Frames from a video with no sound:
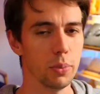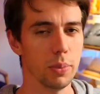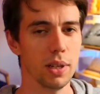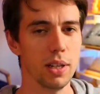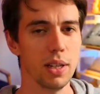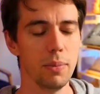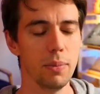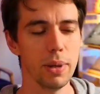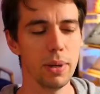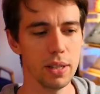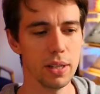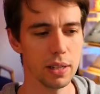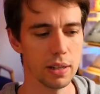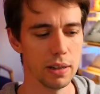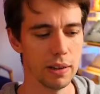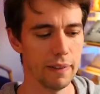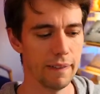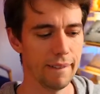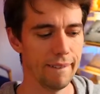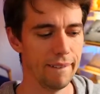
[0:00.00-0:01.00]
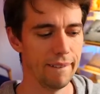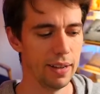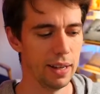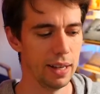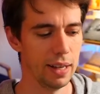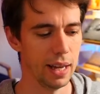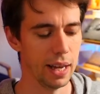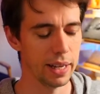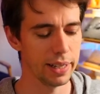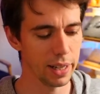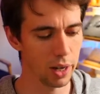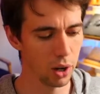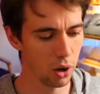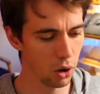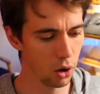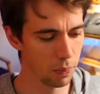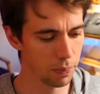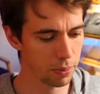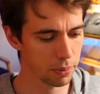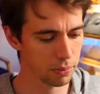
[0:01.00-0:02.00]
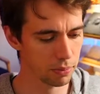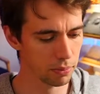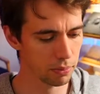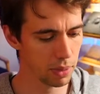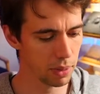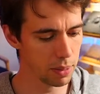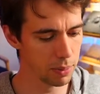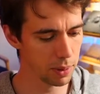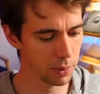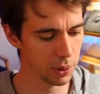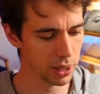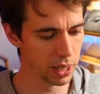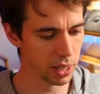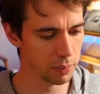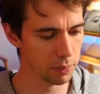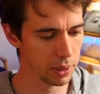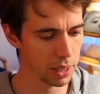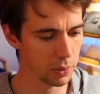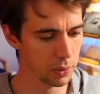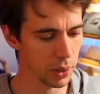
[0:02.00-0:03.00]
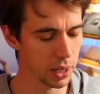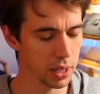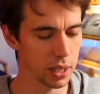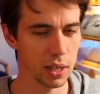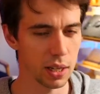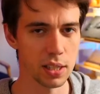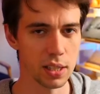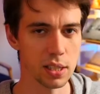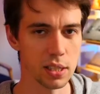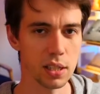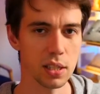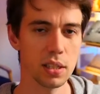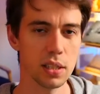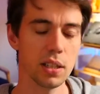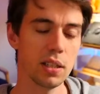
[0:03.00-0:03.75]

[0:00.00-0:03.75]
a little bit. And I hope maybe we can meet when he does